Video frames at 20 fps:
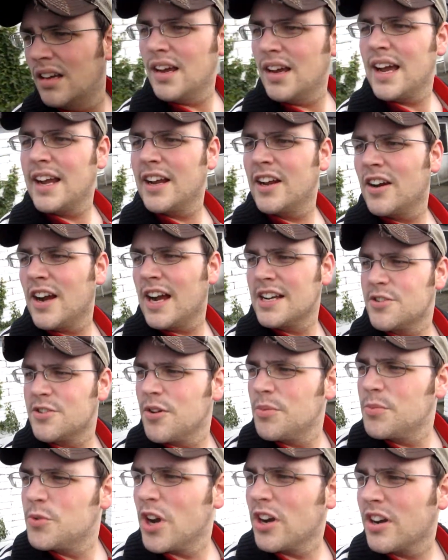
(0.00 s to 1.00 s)
I hear ice
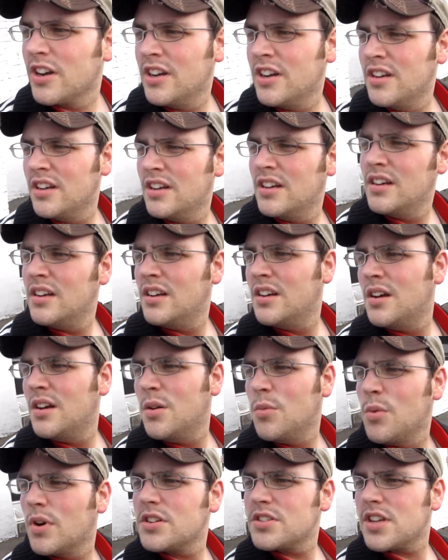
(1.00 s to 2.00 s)
cream truck.
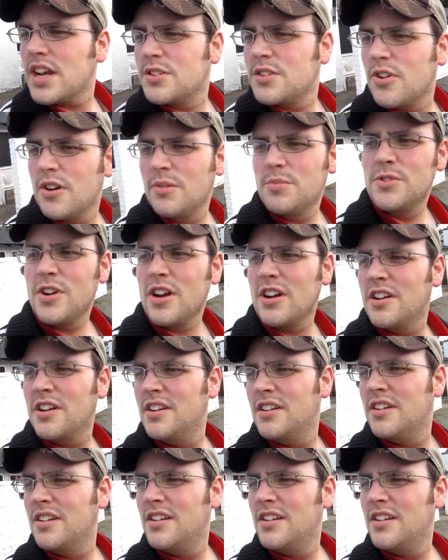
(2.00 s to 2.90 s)
Where's the ice cream truck?